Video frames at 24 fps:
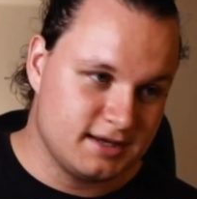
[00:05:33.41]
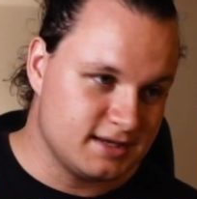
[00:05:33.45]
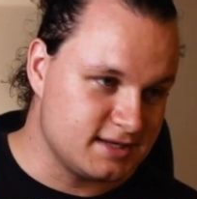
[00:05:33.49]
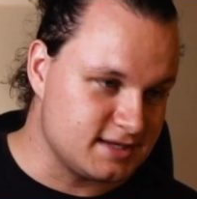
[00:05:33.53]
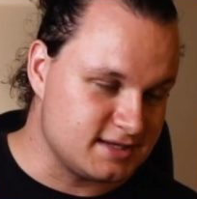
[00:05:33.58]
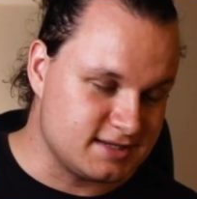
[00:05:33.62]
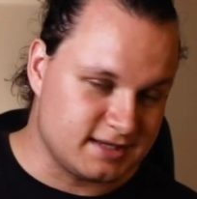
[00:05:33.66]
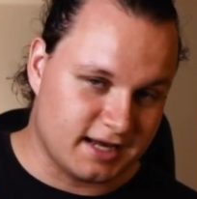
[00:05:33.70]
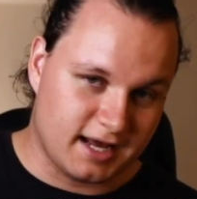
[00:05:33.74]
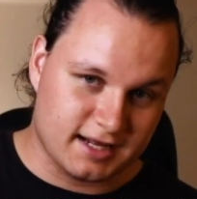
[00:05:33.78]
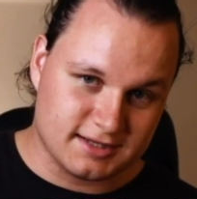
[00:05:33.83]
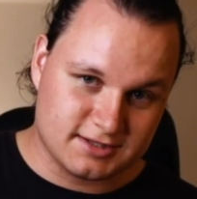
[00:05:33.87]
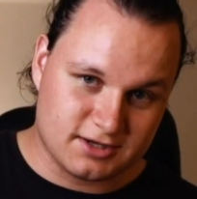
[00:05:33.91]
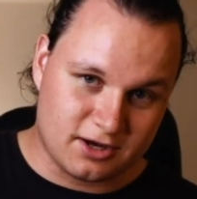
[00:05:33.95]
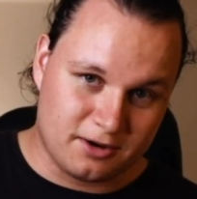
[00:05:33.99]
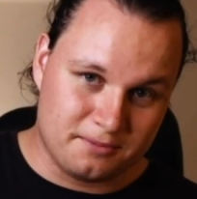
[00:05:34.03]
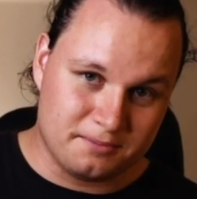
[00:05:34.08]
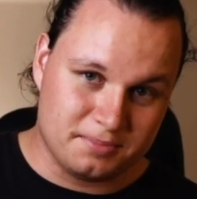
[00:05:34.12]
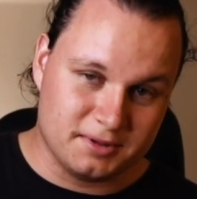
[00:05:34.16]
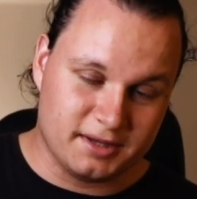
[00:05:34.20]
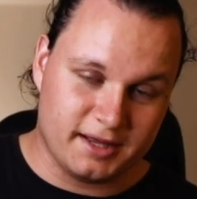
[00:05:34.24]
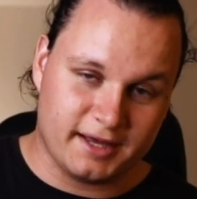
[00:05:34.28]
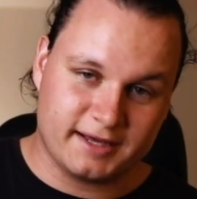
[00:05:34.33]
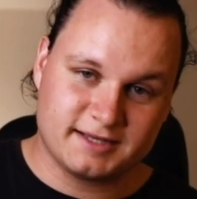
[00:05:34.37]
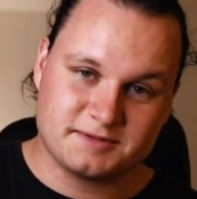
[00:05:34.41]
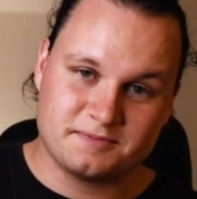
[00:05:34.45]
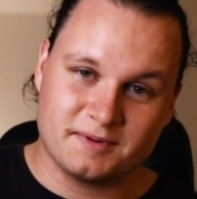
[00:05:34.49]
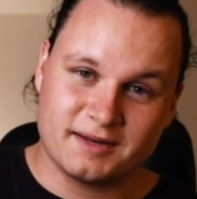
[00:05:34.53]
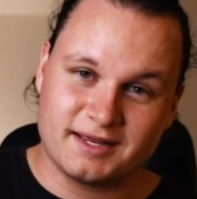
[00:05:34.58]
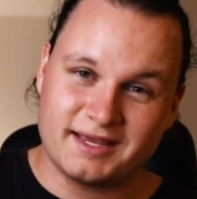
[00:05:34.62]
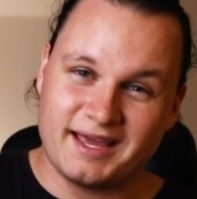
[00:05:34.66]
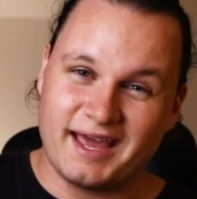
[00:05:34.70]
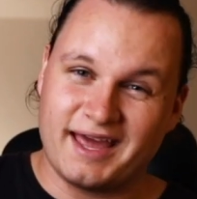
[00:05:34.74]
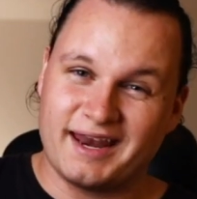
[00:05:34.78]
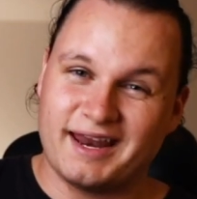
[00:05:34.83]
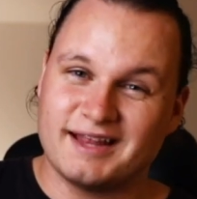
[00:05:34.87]
Sounds complex, but
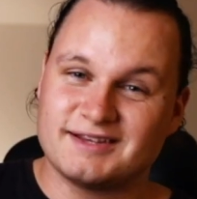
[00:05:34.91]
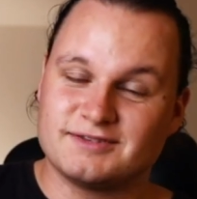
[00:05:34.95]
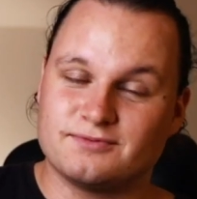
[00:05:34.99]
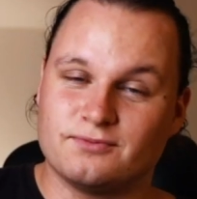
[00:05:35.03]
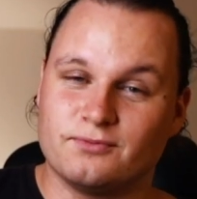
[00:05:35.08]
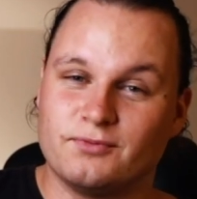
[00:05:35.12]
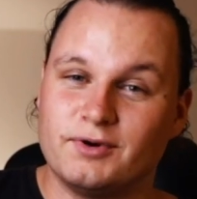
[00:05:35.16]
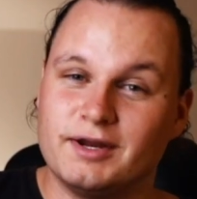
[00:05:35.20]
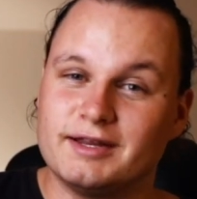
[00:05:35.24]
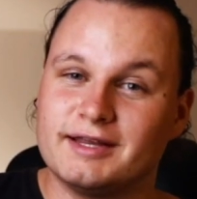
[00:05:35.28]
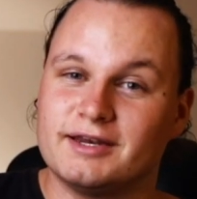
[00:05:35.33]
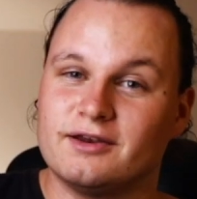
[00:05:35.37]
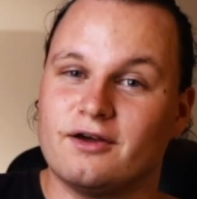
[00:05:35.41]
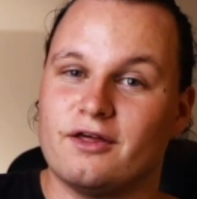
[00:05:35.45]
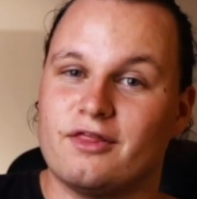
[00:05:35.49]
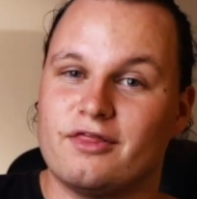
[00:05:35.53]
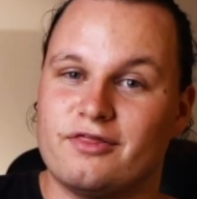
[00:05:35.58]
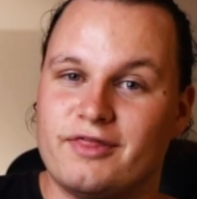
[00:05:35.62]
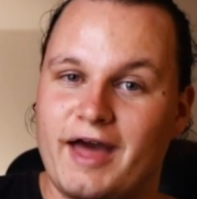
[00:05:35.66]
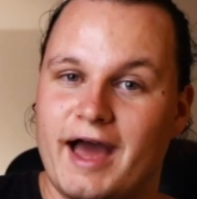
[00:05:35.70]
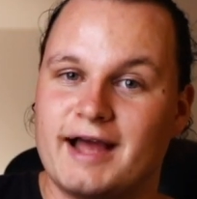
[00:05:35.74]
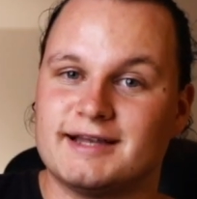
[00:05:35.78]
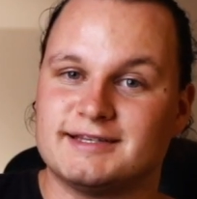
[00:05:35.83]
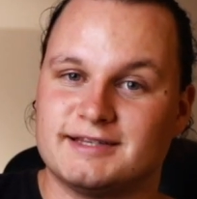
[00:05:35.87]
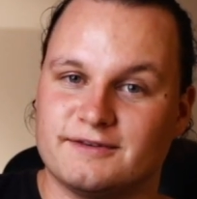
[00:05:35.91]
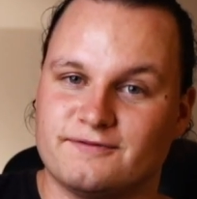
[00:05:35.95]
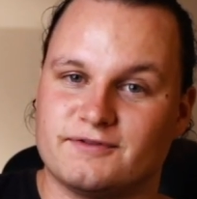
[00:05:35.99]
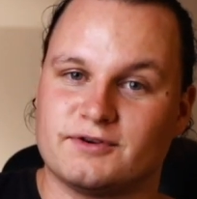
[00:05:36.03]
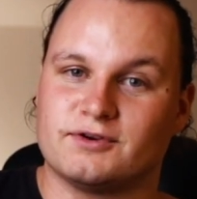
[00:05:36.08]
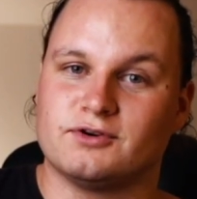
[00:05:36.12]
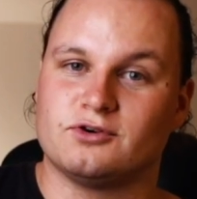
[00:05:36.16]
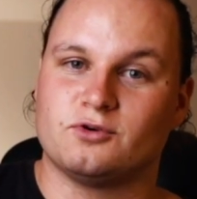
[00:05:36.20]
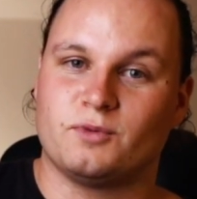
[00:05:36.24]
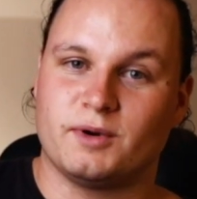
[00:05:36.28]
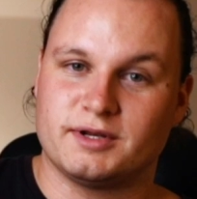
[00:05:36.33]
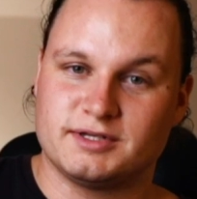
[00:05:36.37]
again, it's really not that difficult.